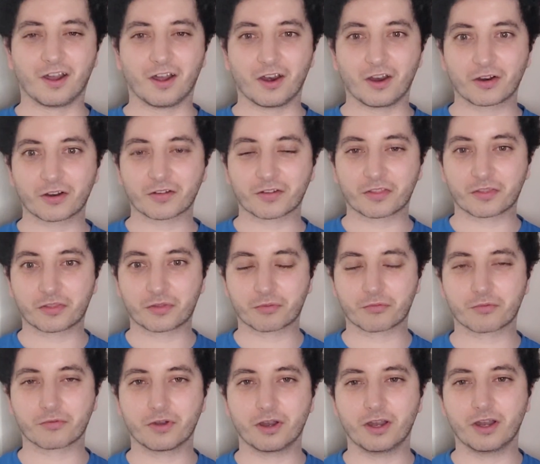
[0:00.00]
a lot
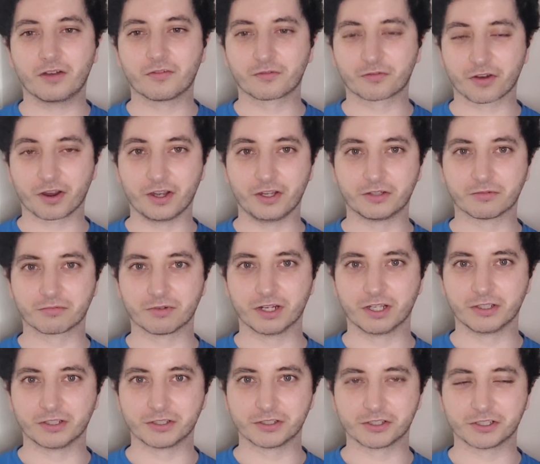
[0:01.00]
of uh, frayed
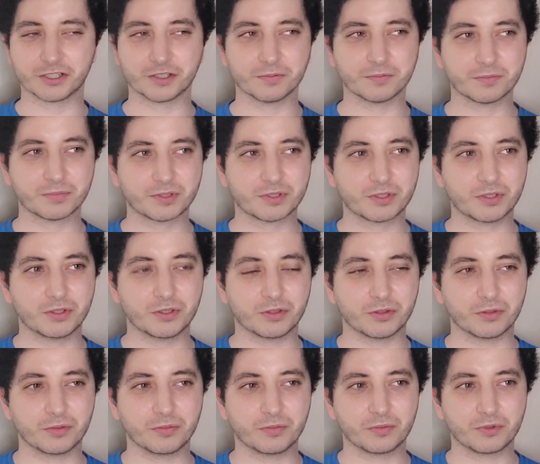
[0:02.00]
relationships, you
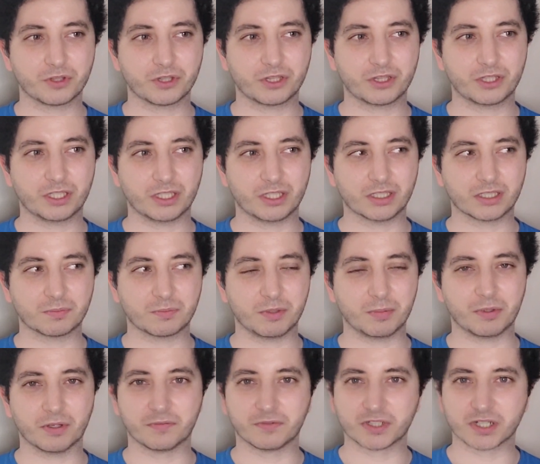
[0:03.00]
know, things
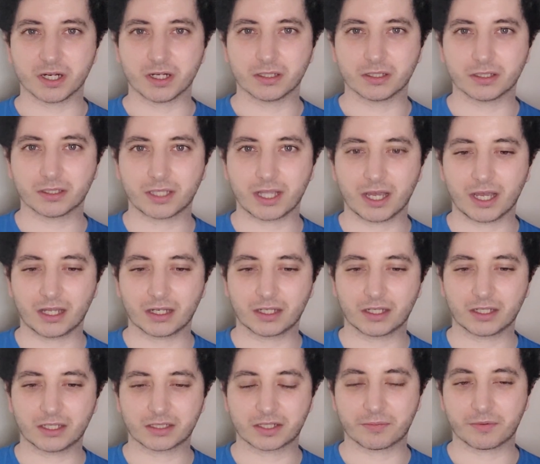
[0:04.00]
people have done that
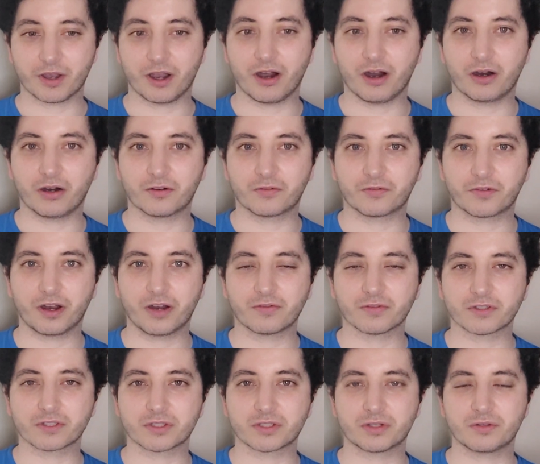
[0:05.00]
it's going to be hard for
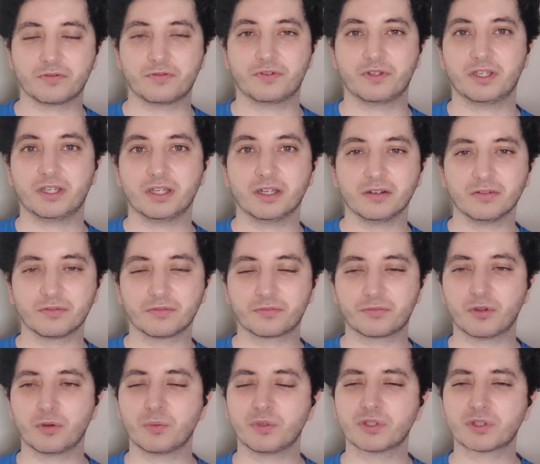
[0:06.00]
others to forgive.
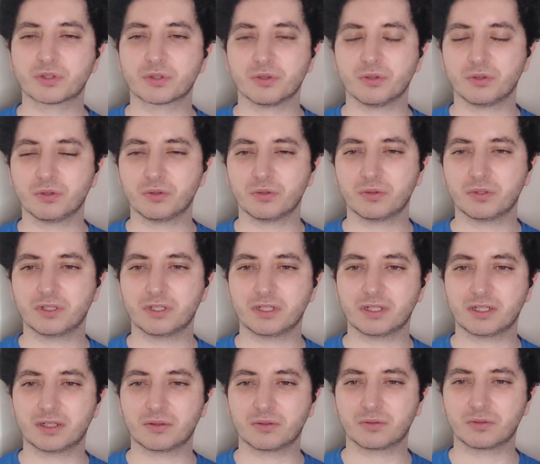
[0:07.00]
Though we saw
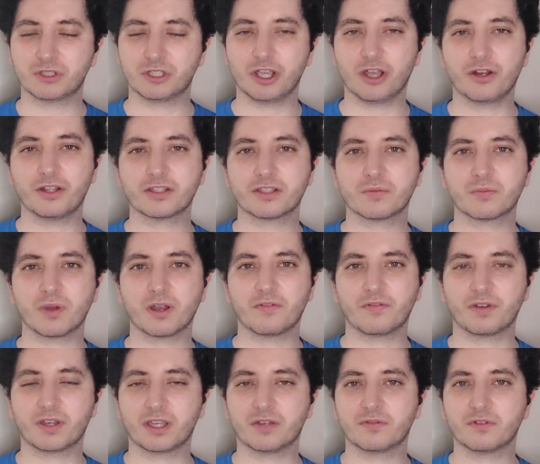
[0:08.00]
little journeys of where
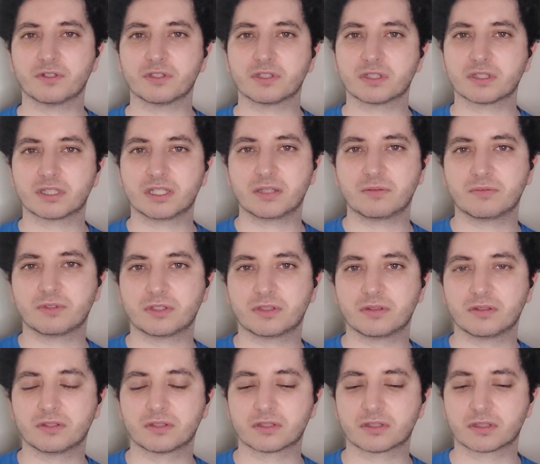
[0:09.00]
forgiveness seems to
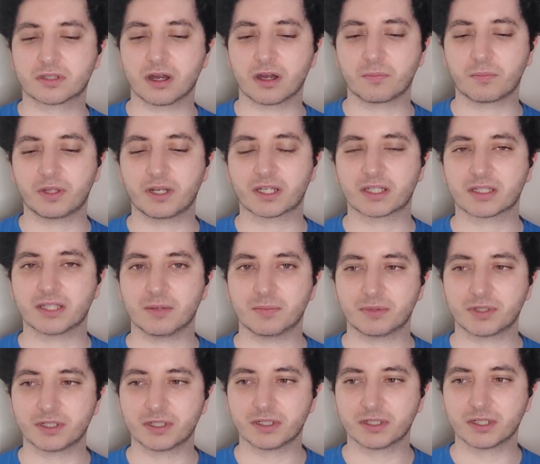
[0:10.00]
start being
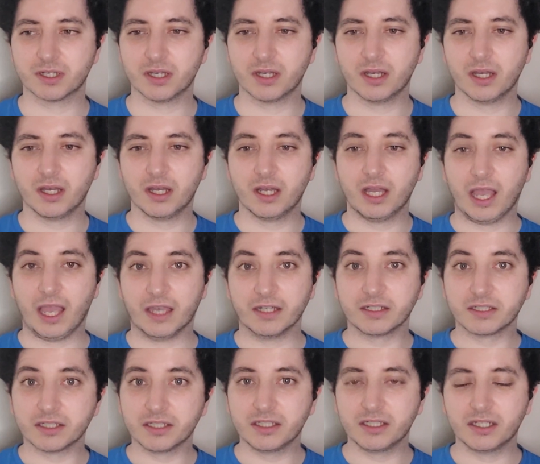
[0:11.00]
accepted.
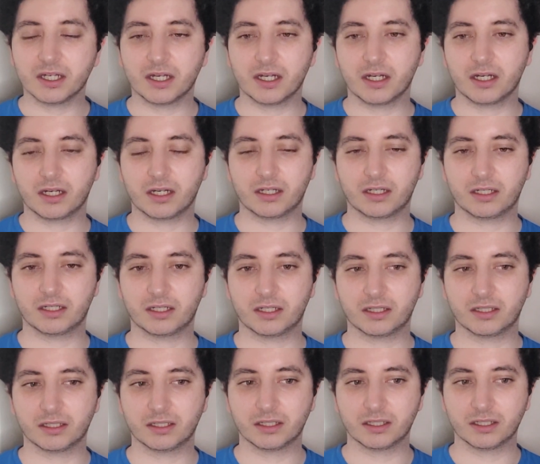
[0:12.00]
Eddie, uh,
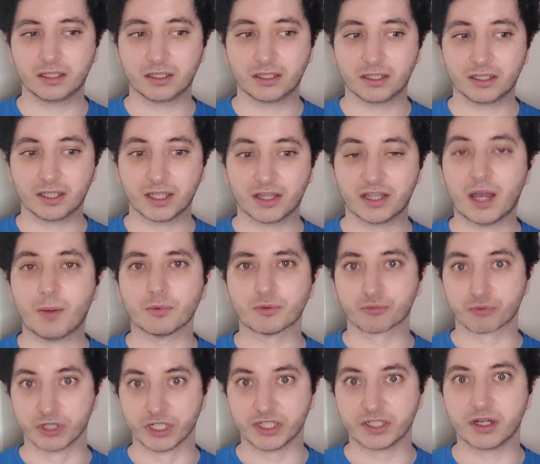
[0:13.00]
that was
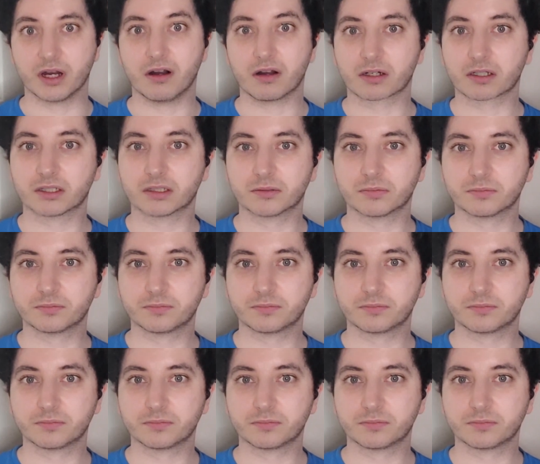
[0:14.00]
really dark.